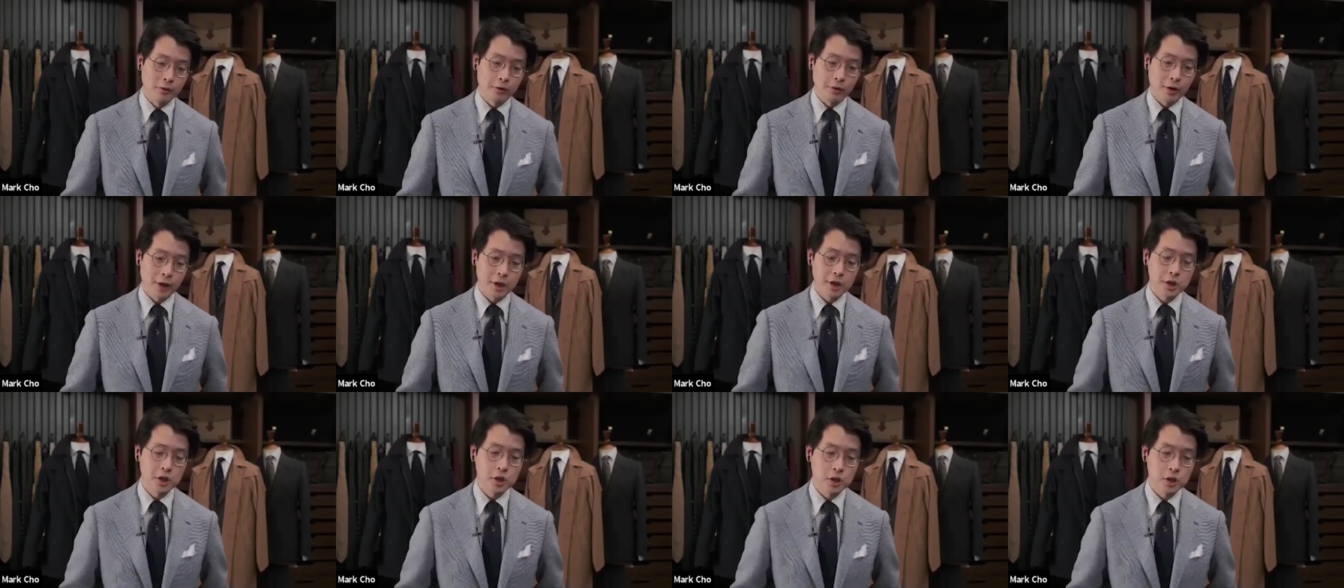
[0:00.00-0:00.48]

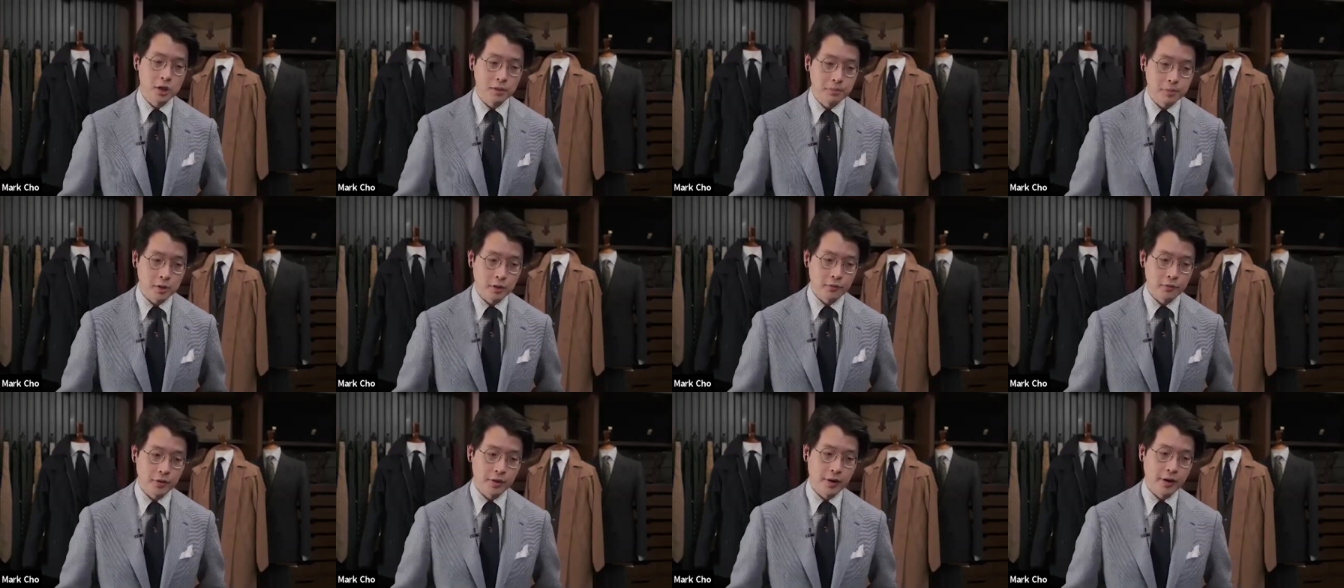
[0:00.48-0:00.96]
relationships
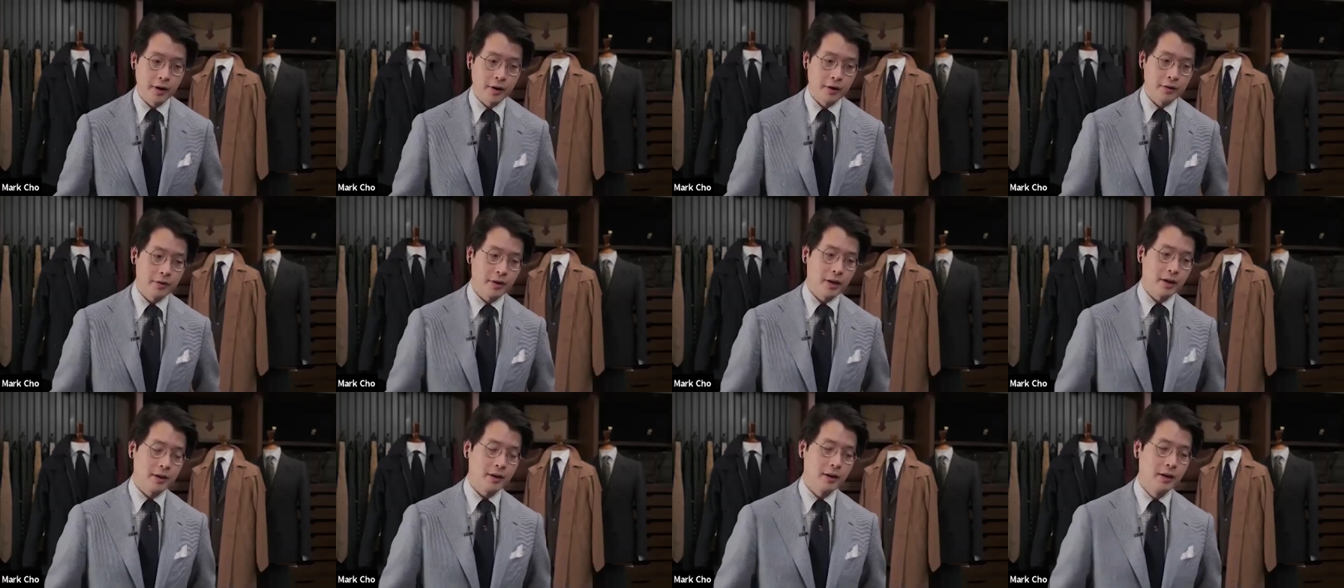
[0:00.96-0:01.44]
over there
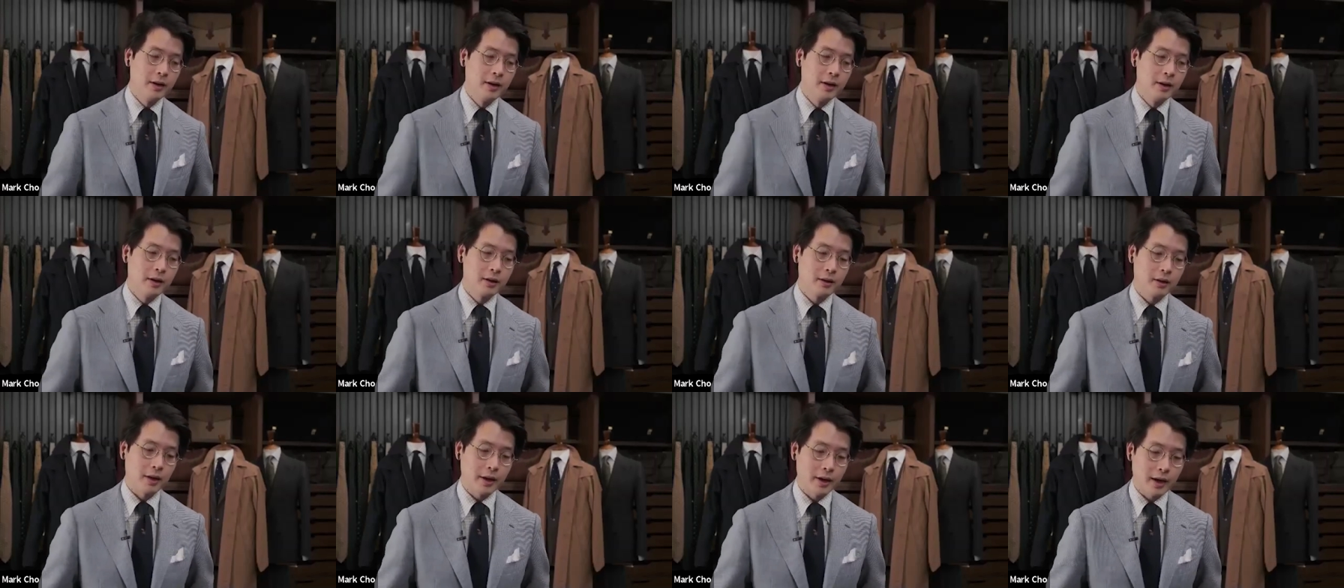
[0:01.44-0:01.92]
that
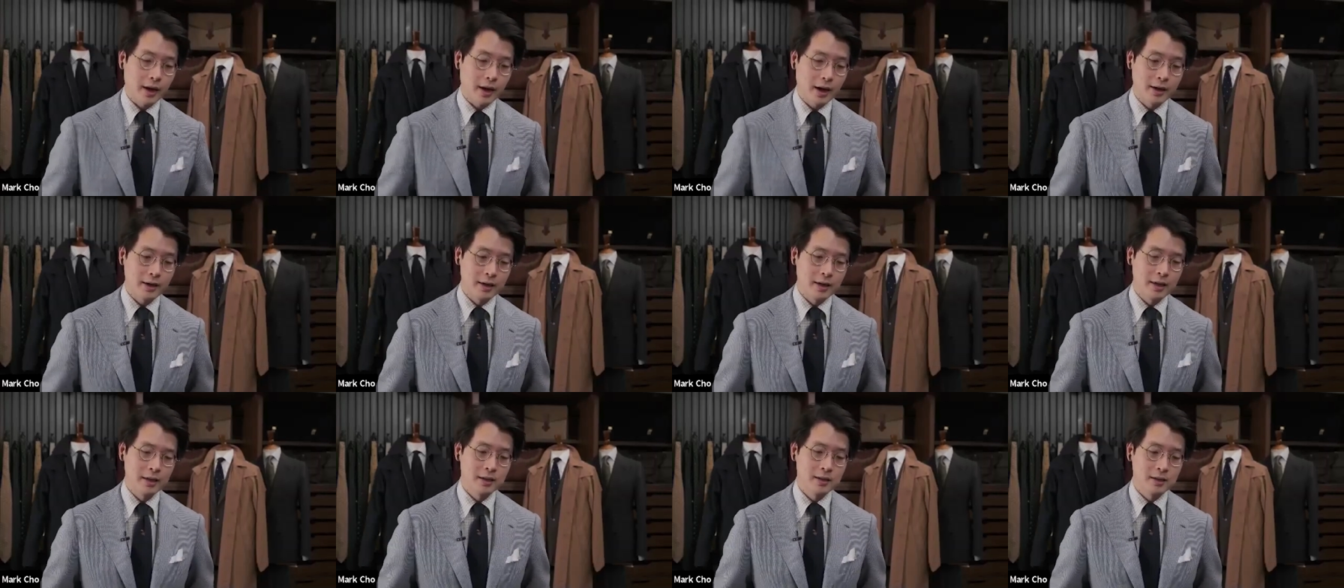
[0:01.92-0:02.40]
like
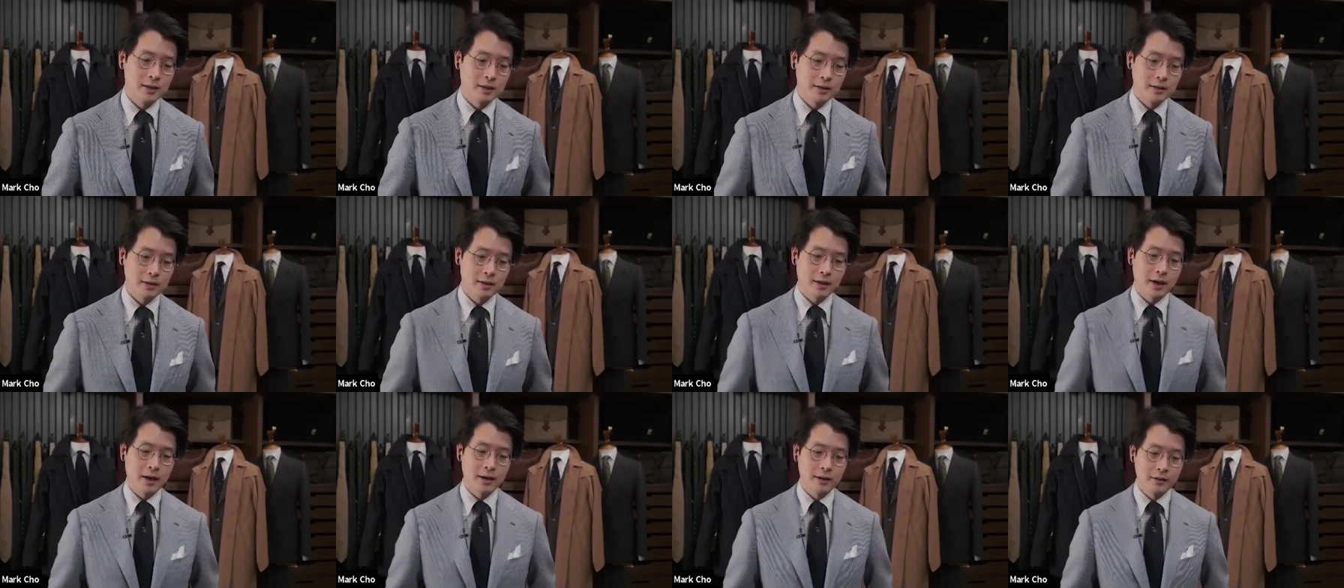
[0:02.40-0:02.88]
I need
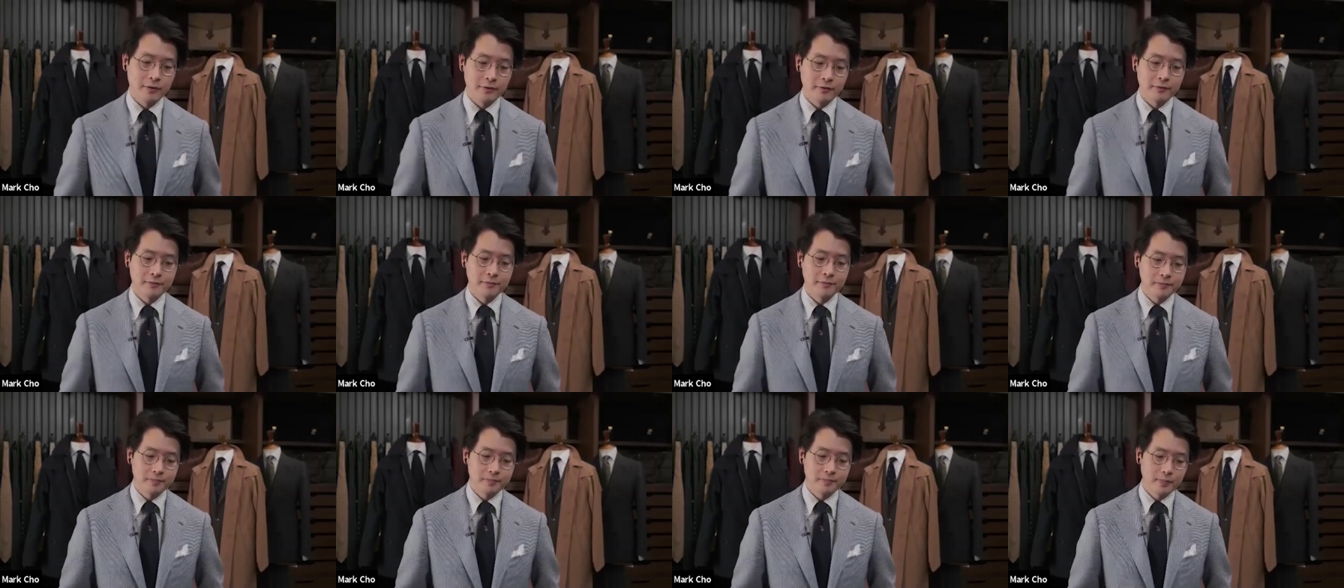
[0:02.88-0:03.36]
to kind of,
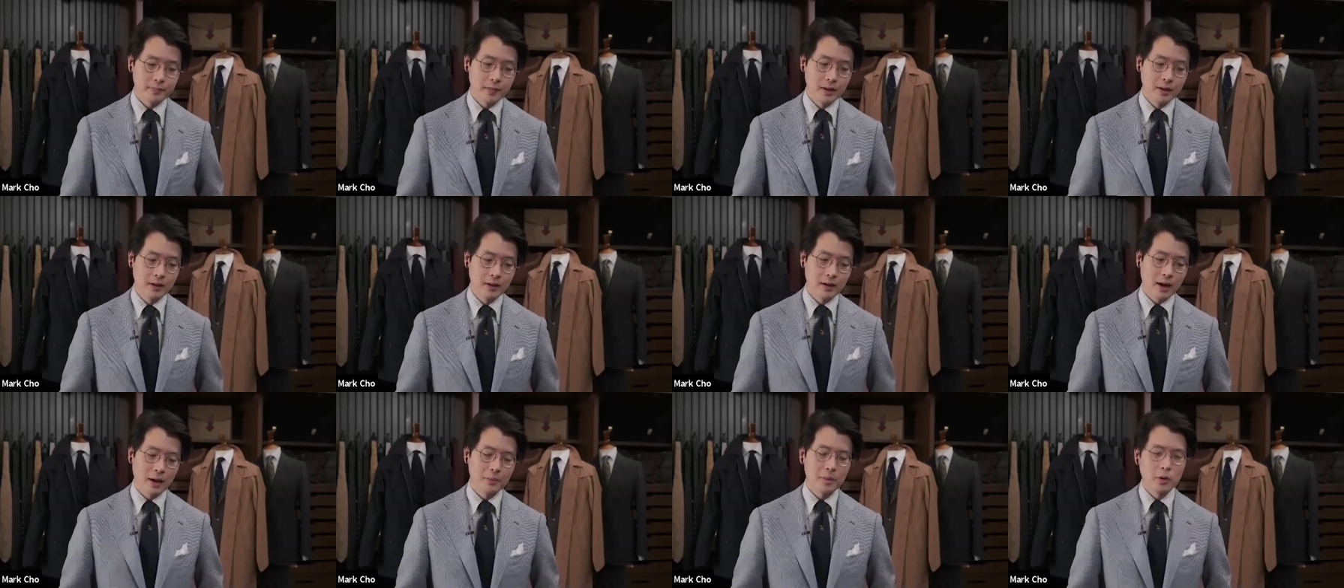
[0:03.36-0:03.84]

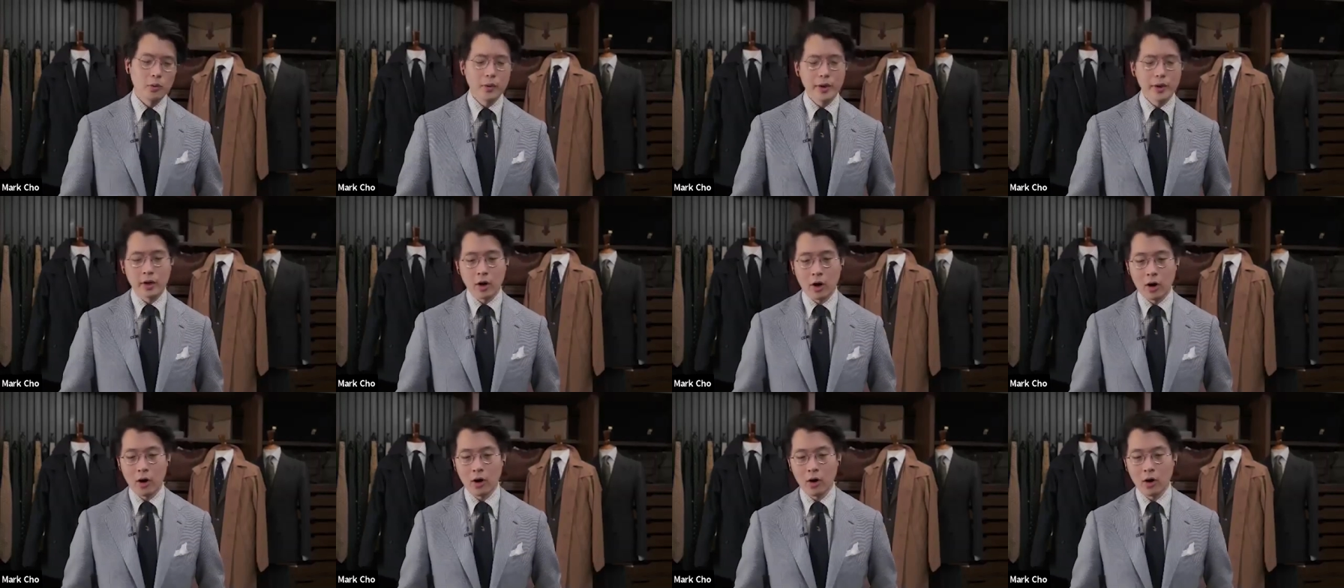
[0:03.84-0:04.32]
I mean, we
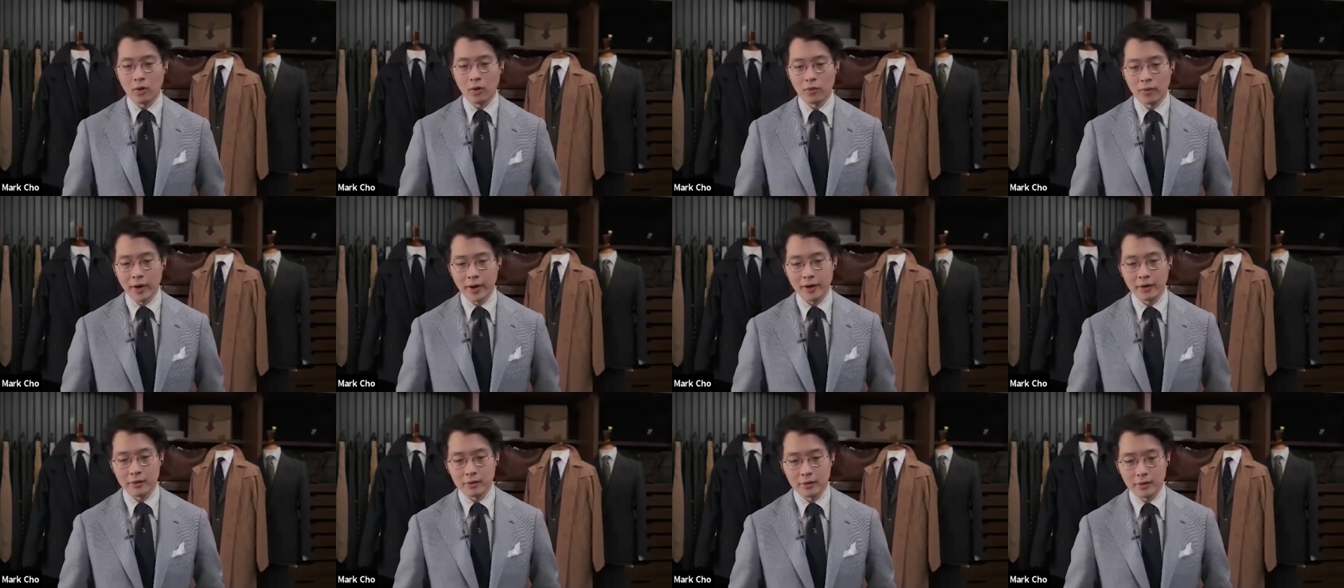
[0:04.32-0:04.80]
call
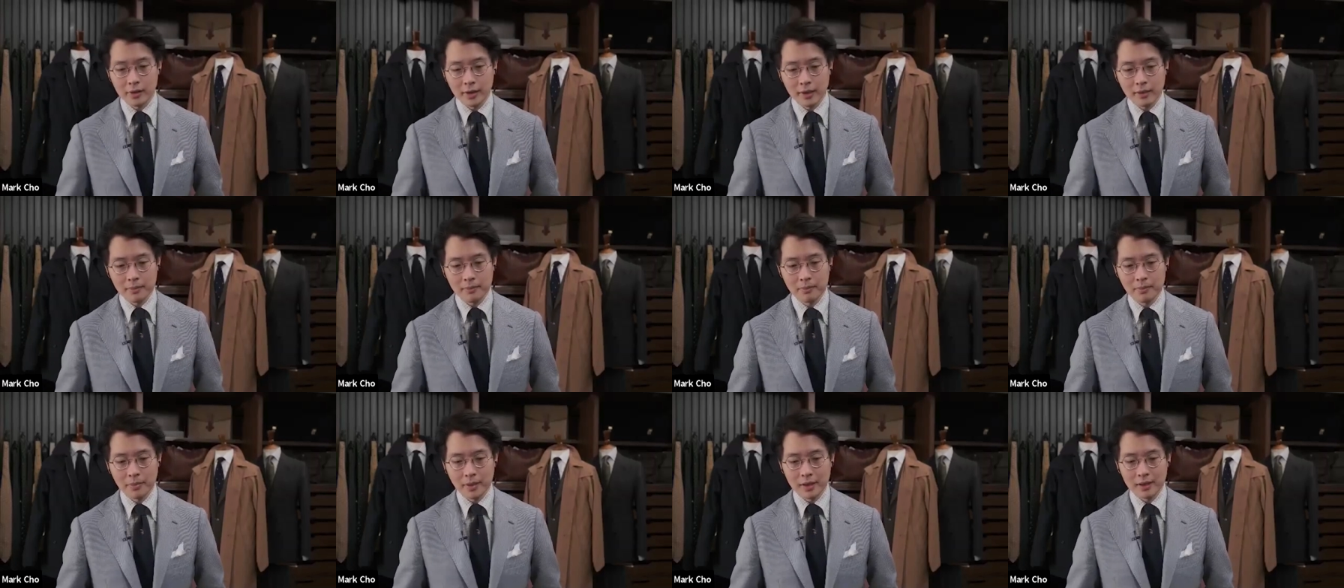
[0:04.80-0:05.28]
regularly,
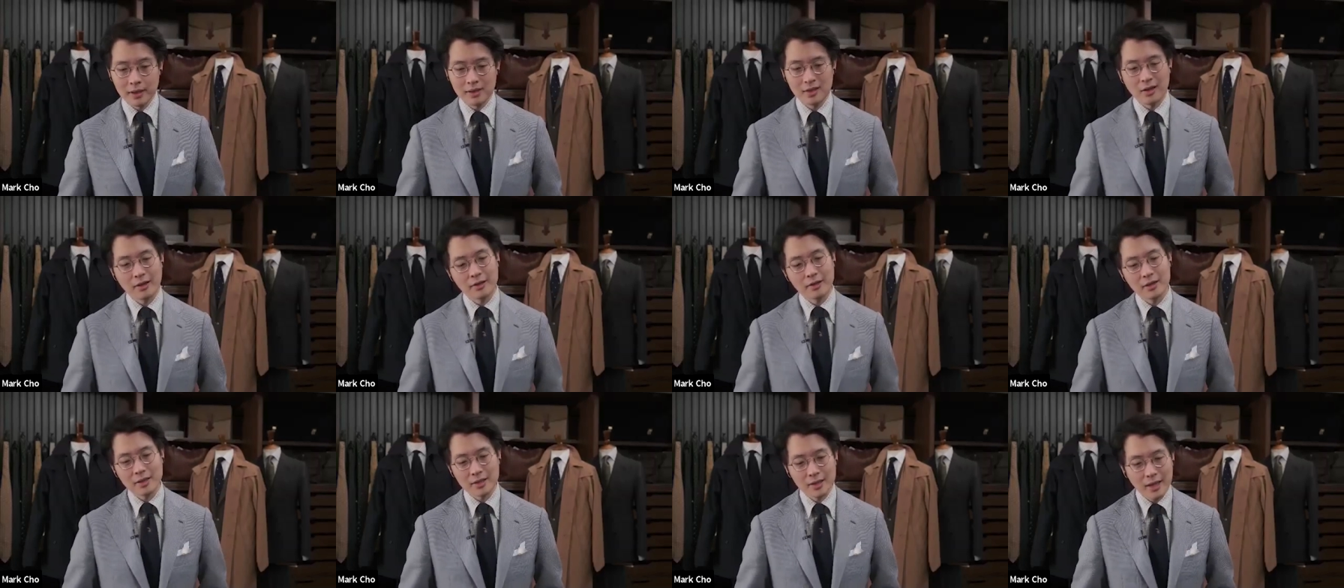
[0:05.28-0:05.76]
but it's
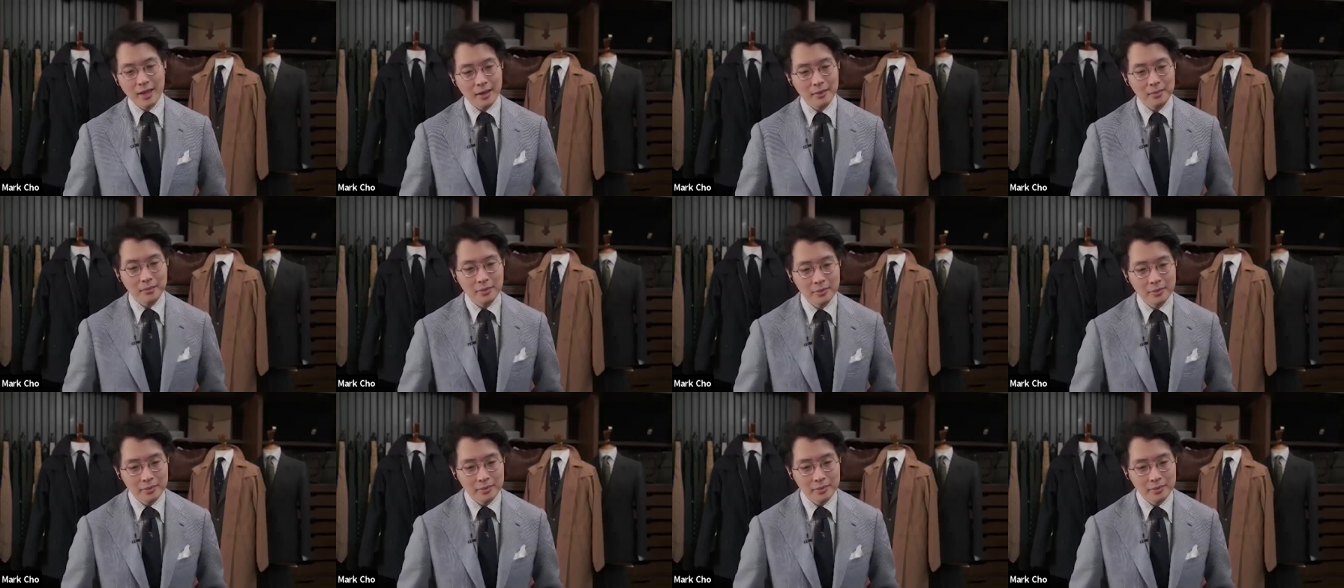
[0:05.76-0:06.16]
not the same.